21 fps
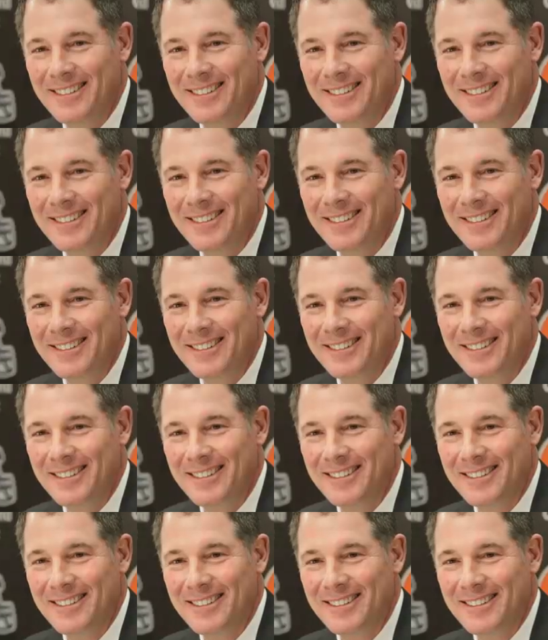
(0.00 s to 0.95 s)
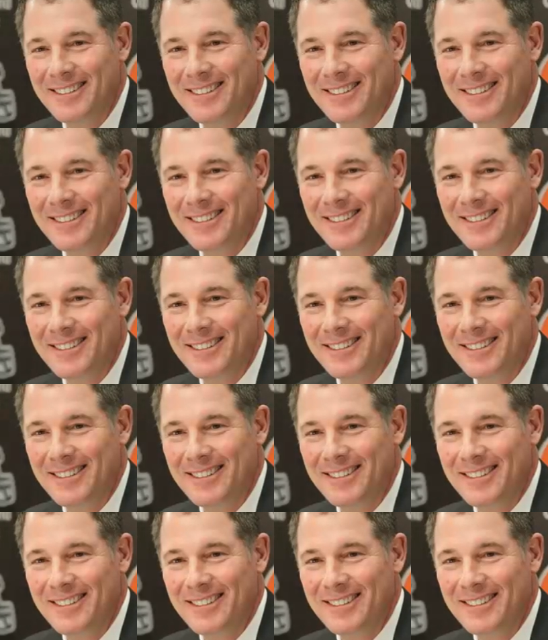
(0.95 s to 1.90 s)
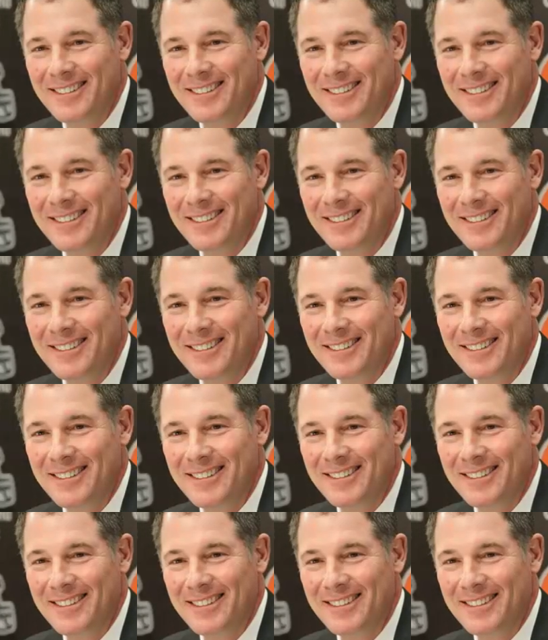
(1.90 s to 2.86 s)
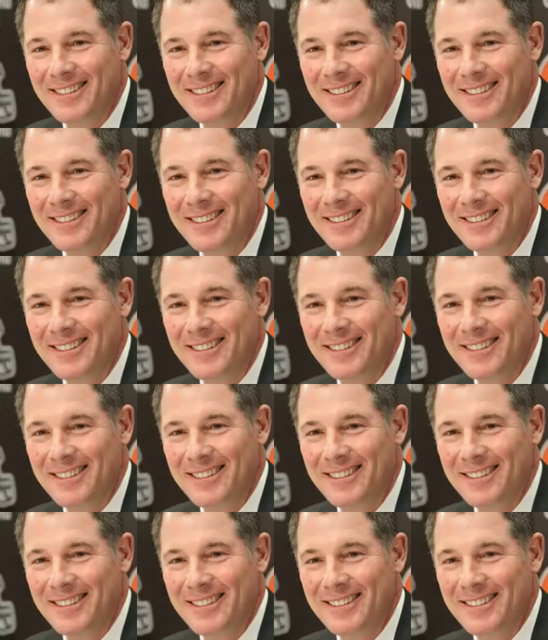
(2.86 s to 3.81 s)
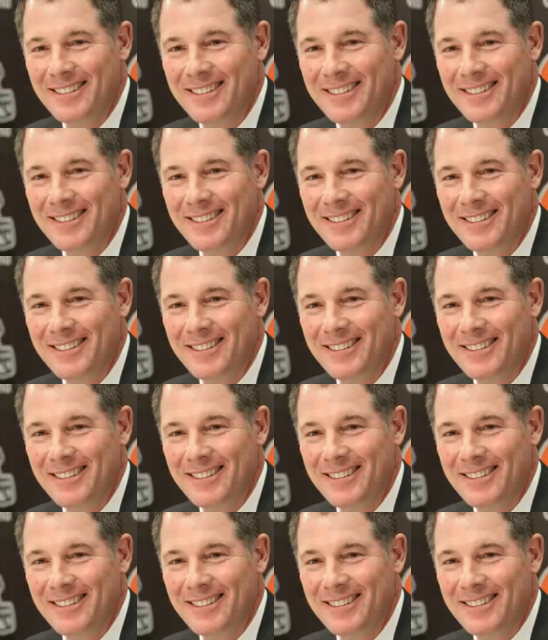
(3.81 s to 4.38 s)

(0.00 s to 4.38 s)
(silent)